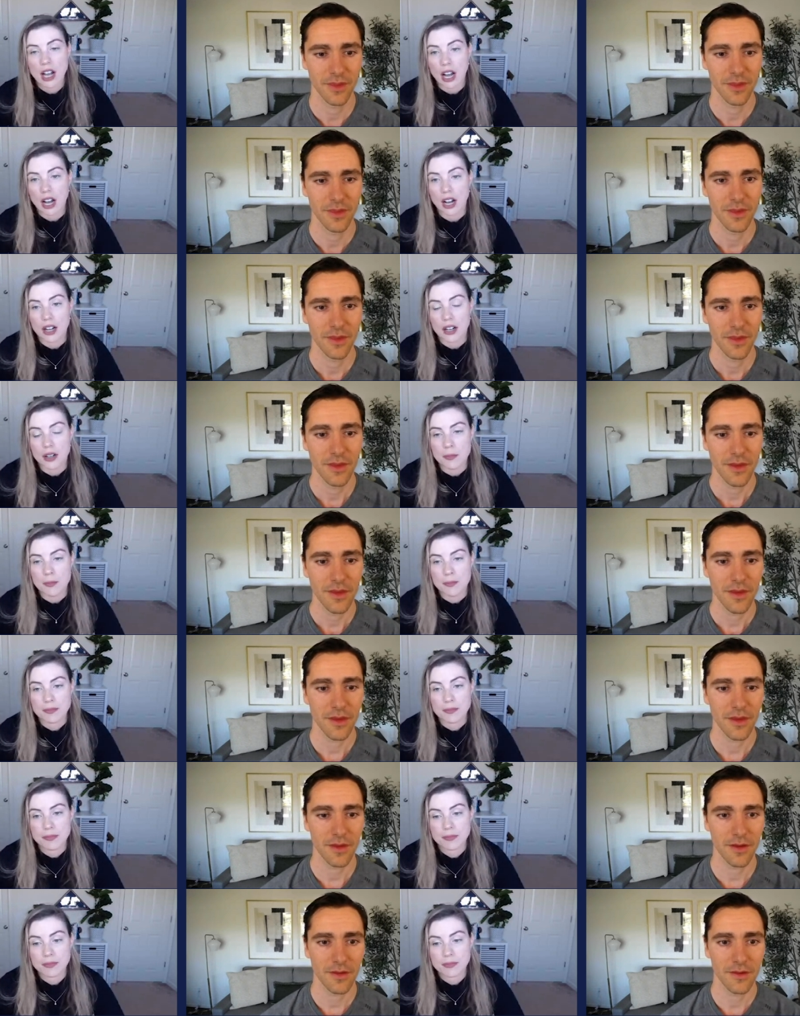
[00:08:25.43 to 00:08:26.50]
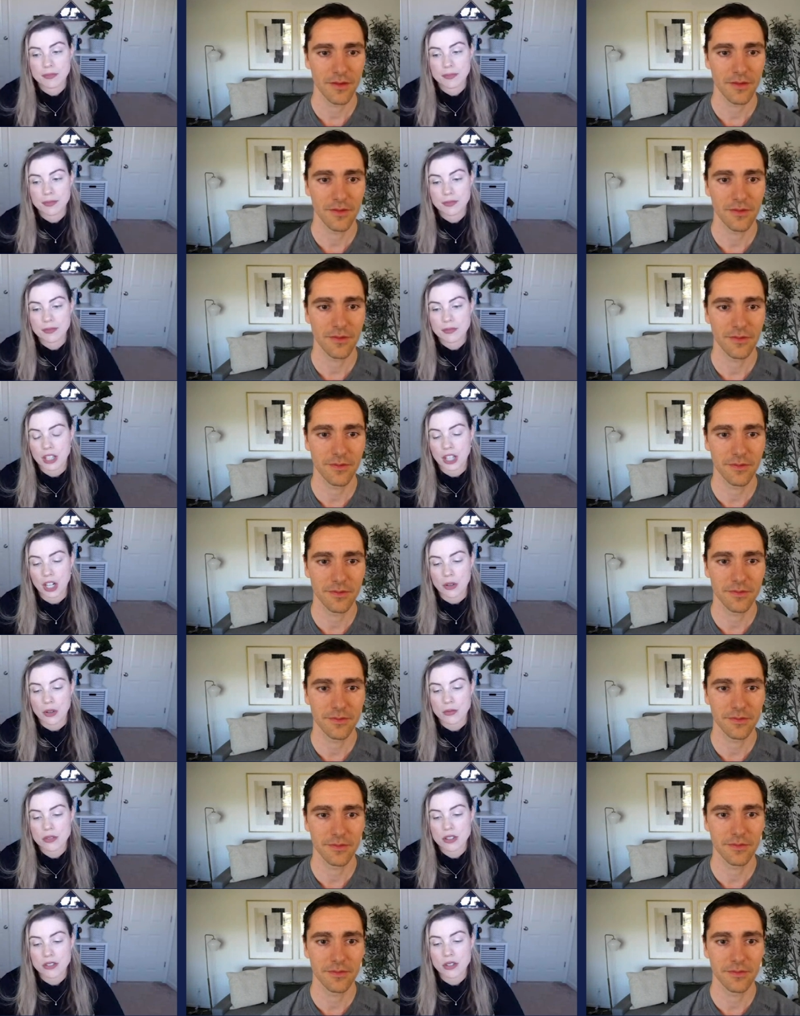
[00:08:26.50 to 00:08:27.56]
Speaker 1: Um, you
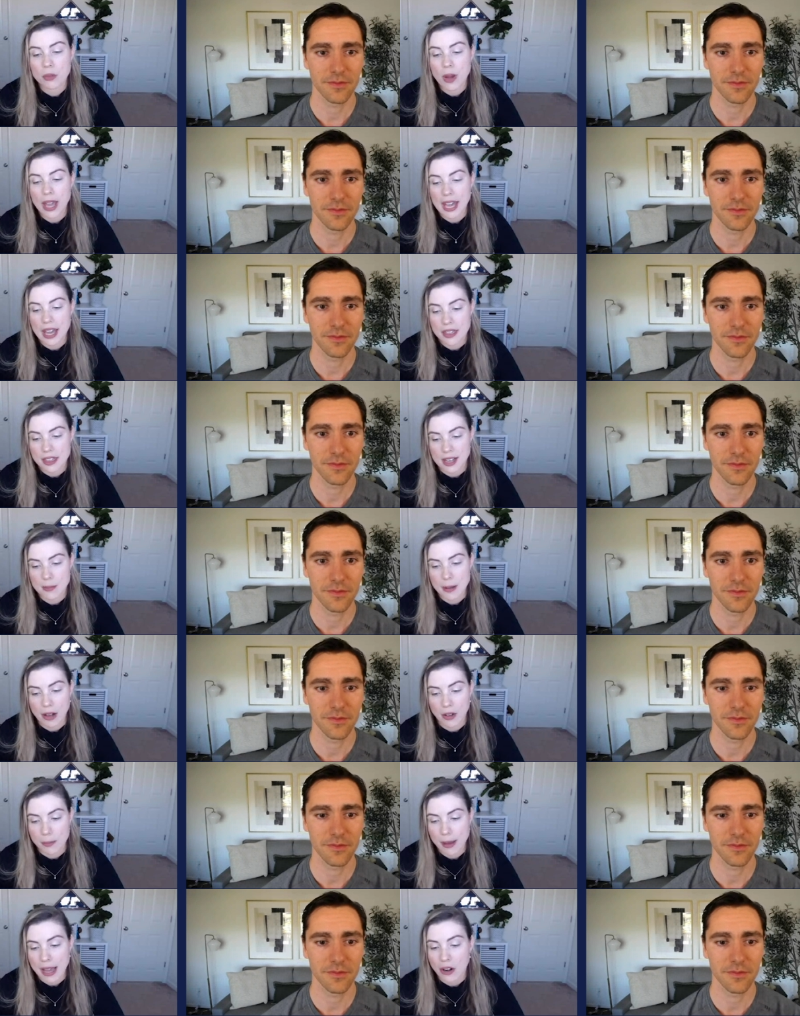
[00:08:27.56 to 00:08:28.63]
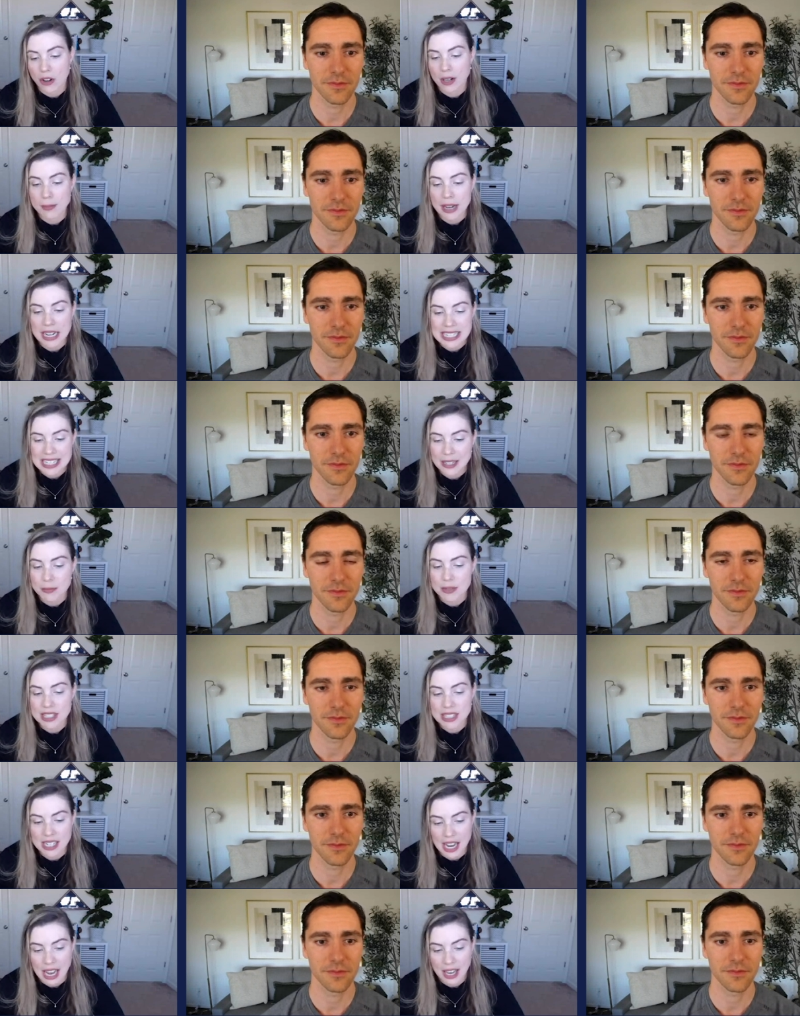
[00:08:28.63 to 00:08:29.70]
know, the way I think about empowering my teams
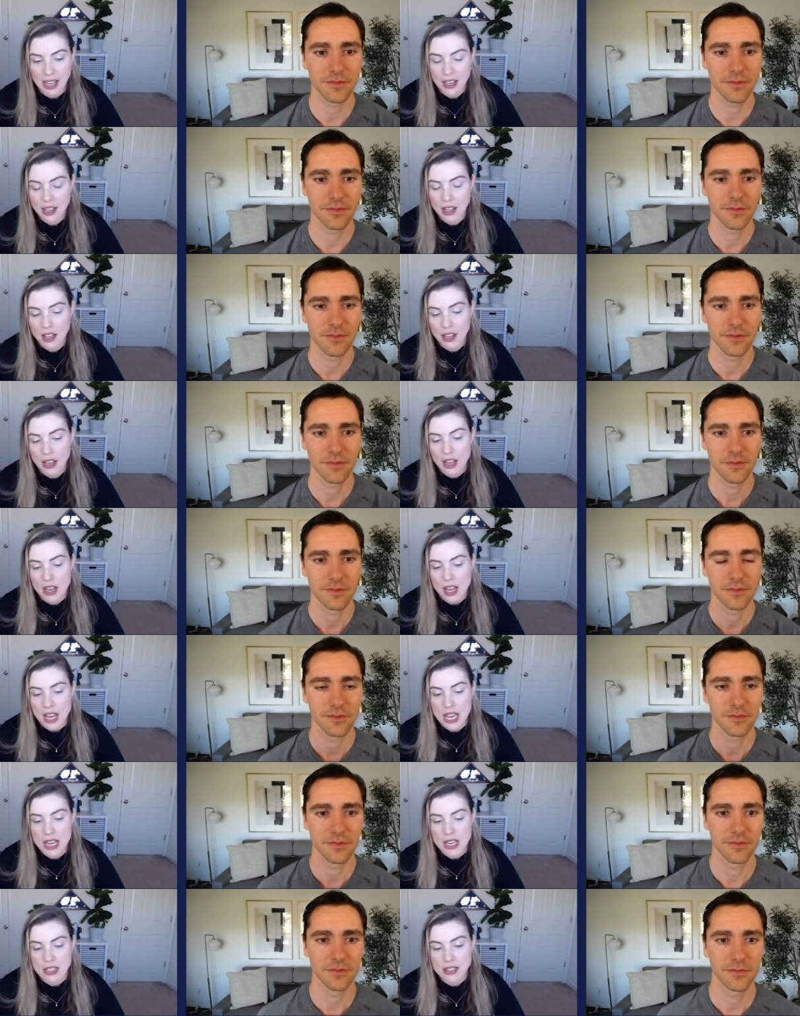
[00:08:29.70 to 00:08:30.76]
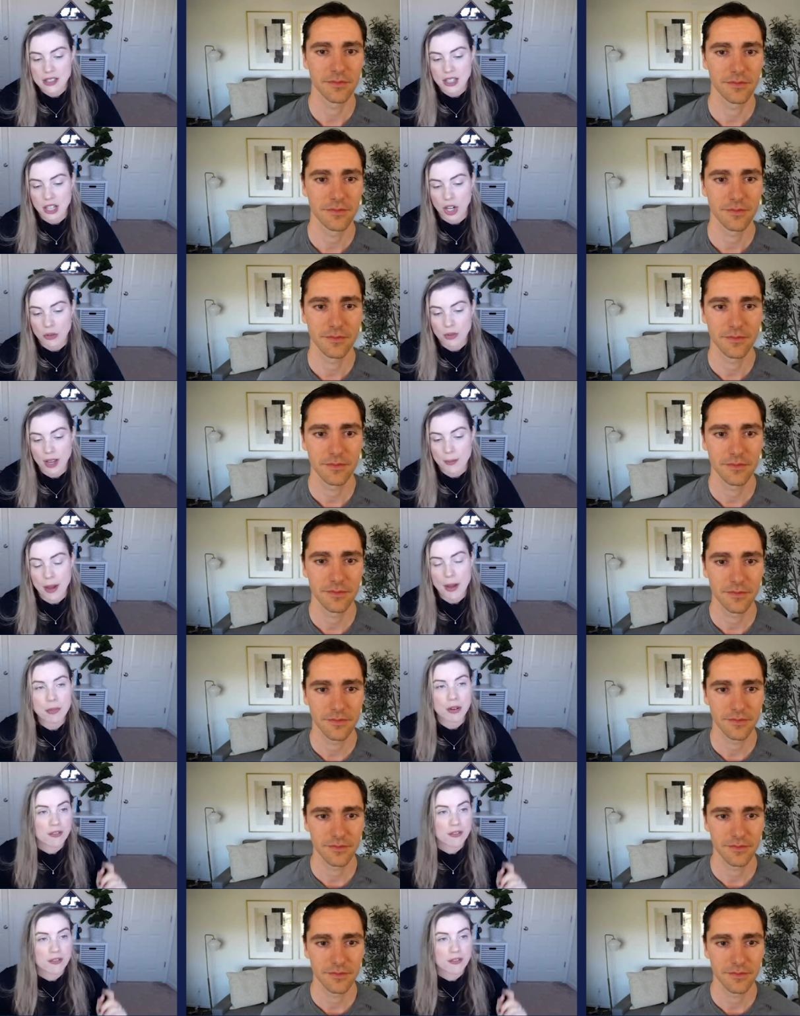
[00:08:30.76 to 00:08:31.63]
today is, you know, am I